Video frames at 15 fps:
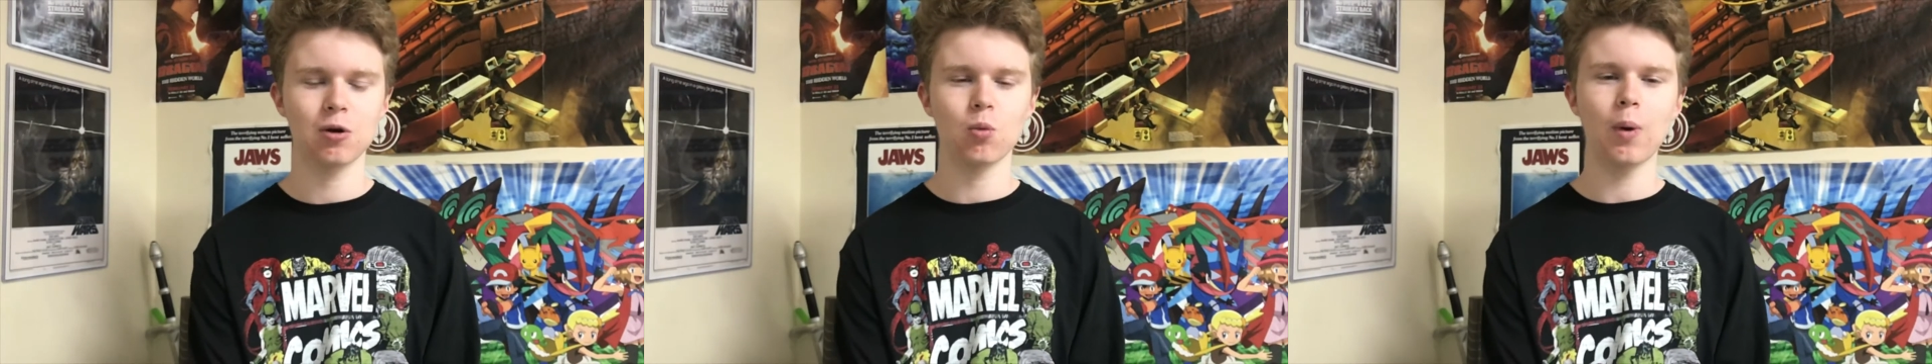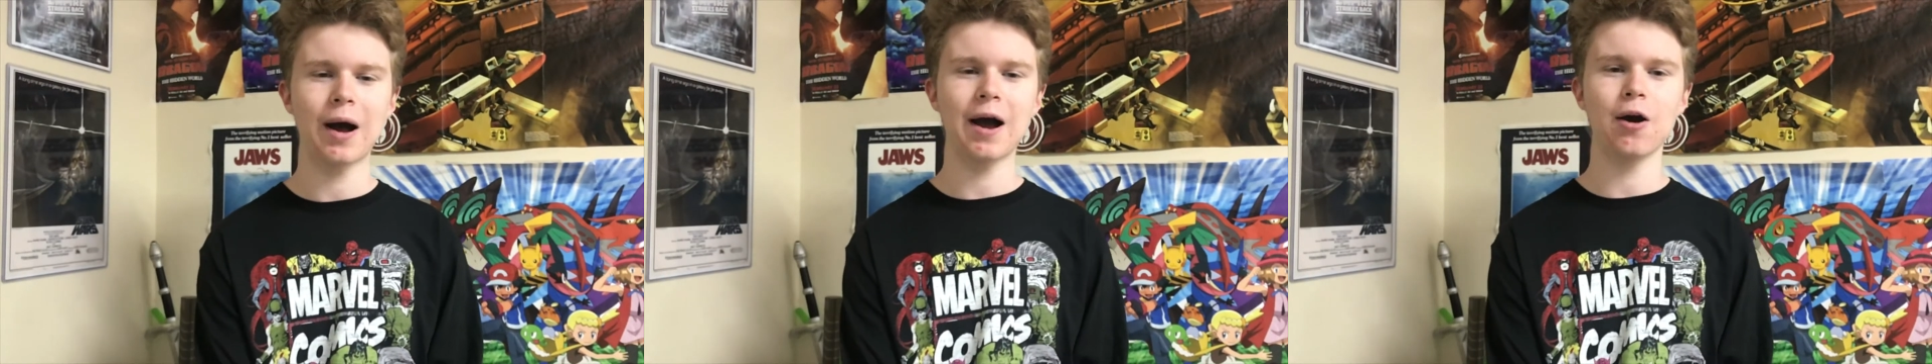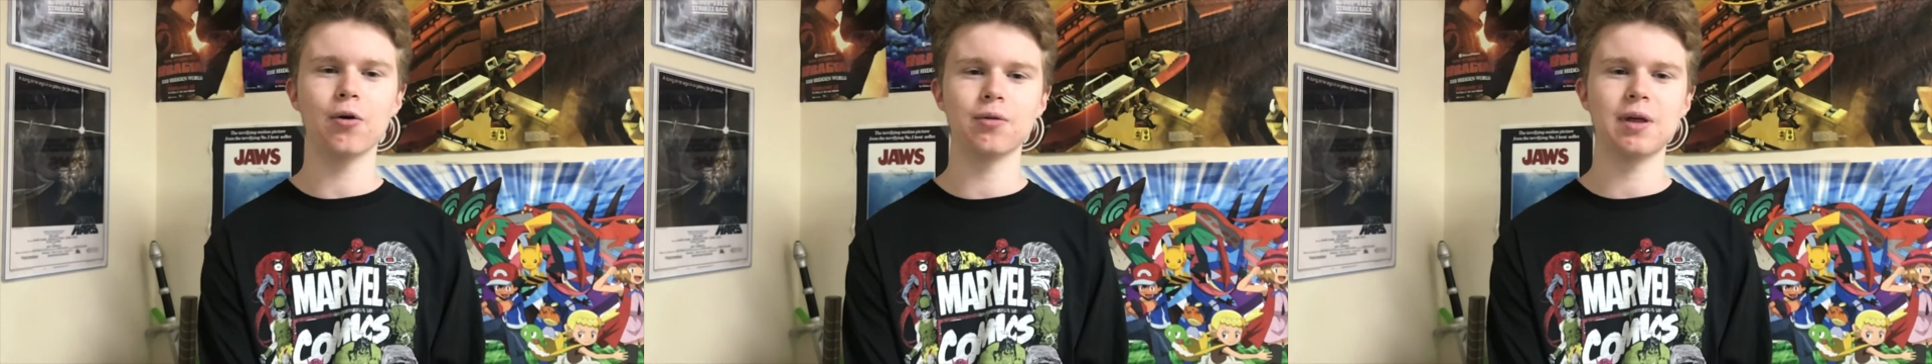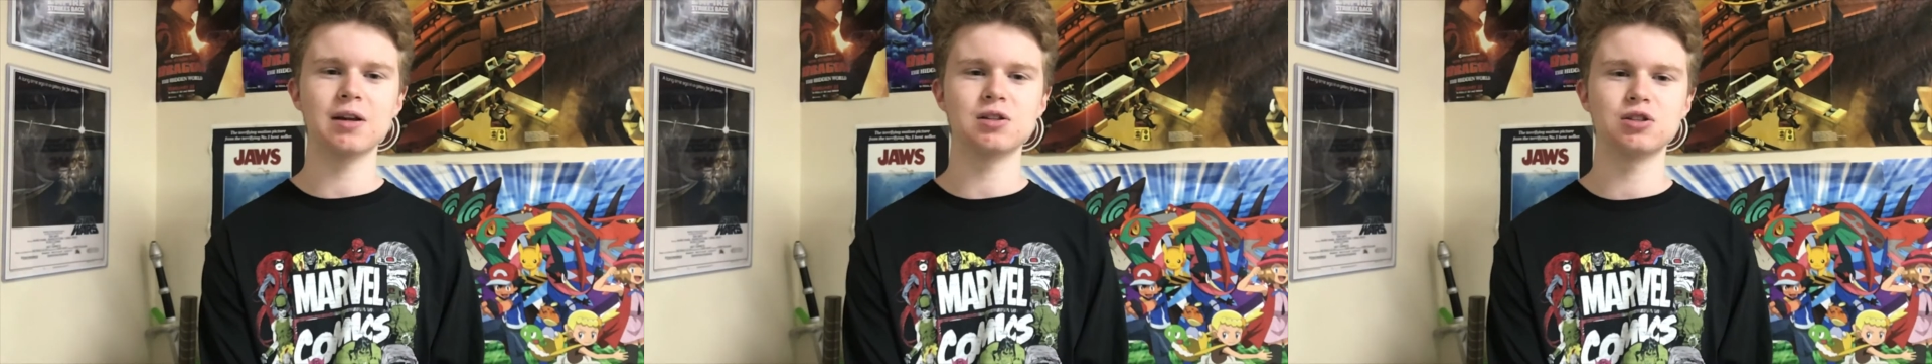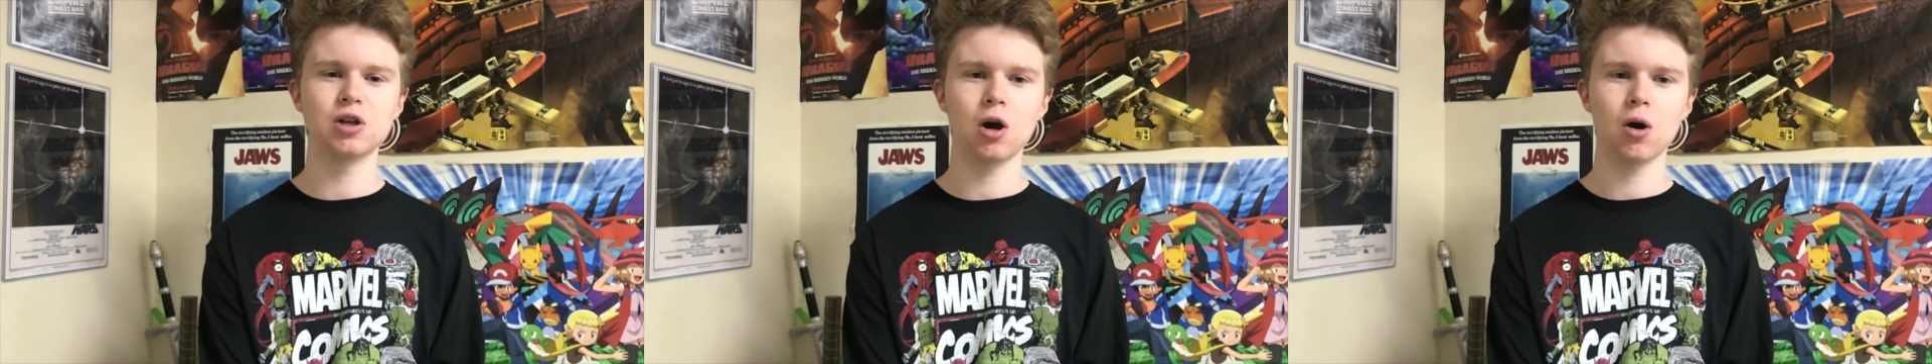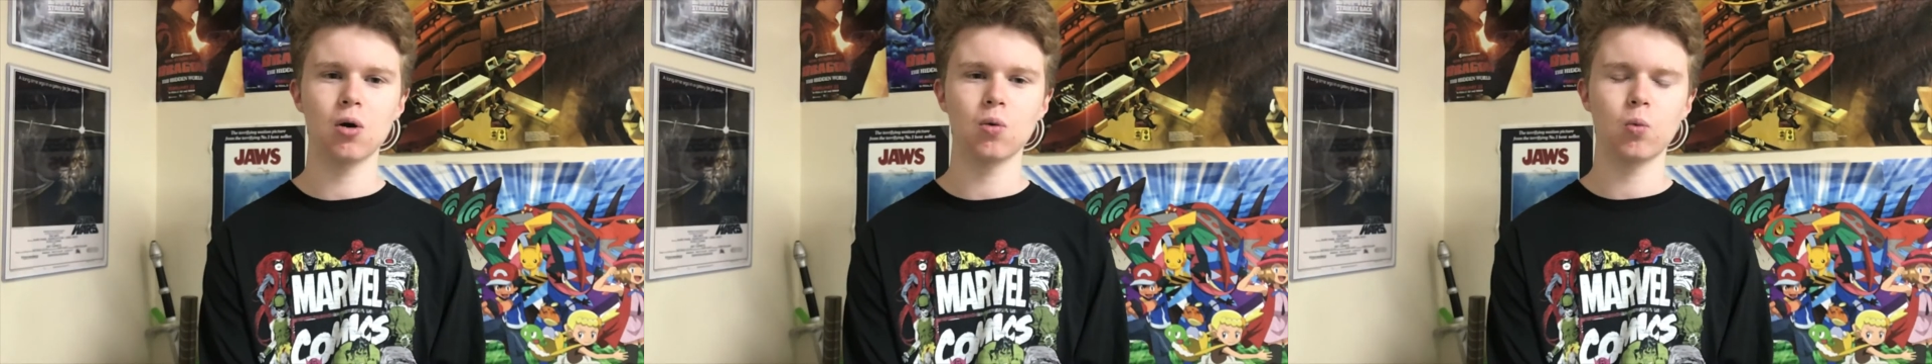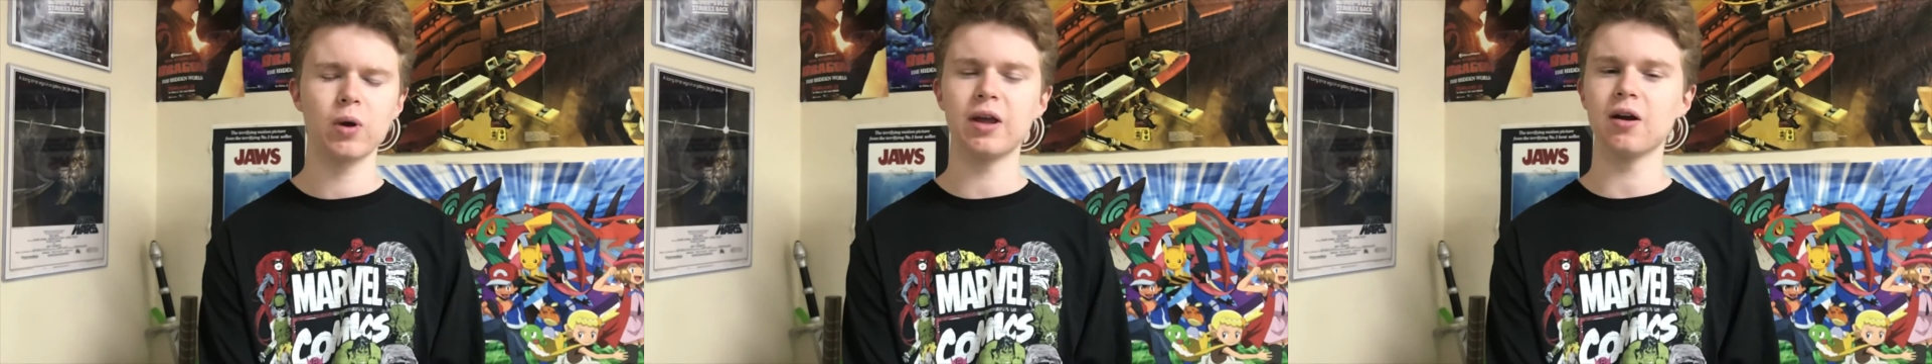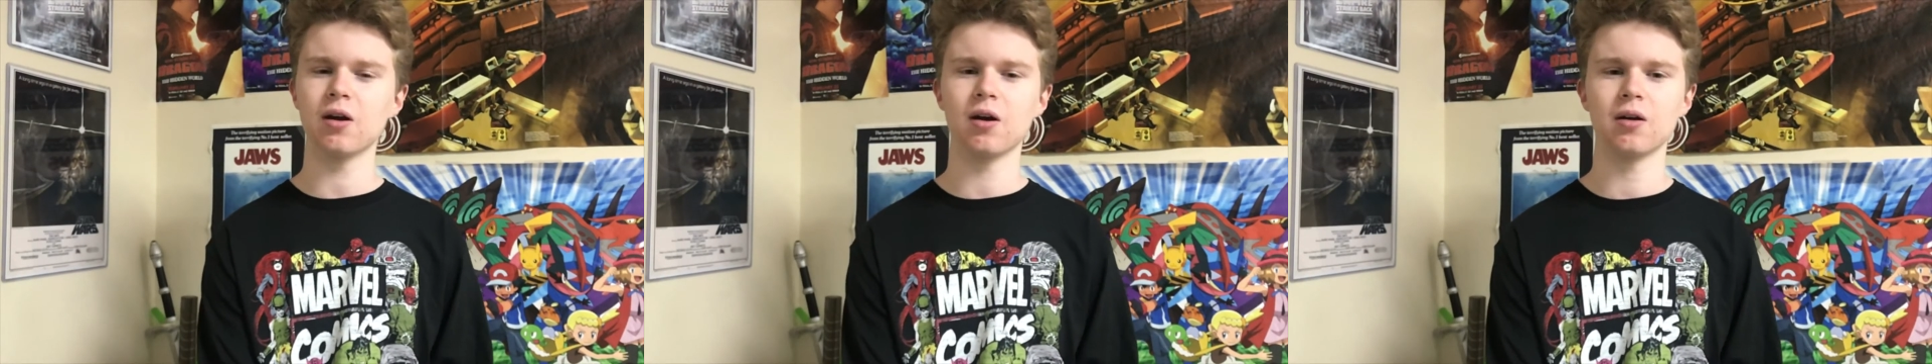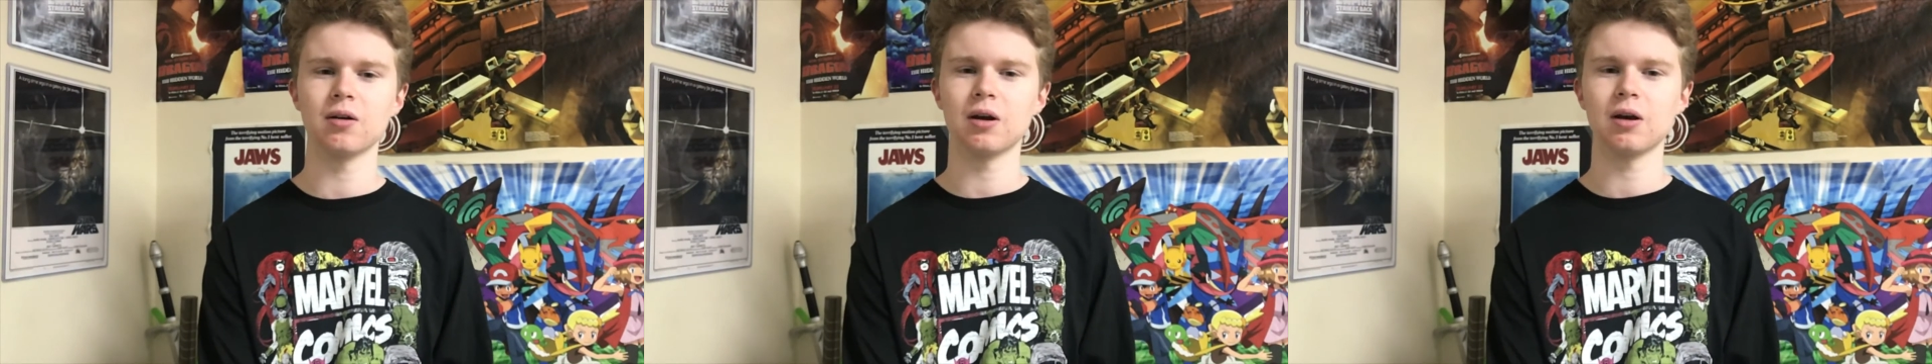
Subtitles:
wow, that's so weird,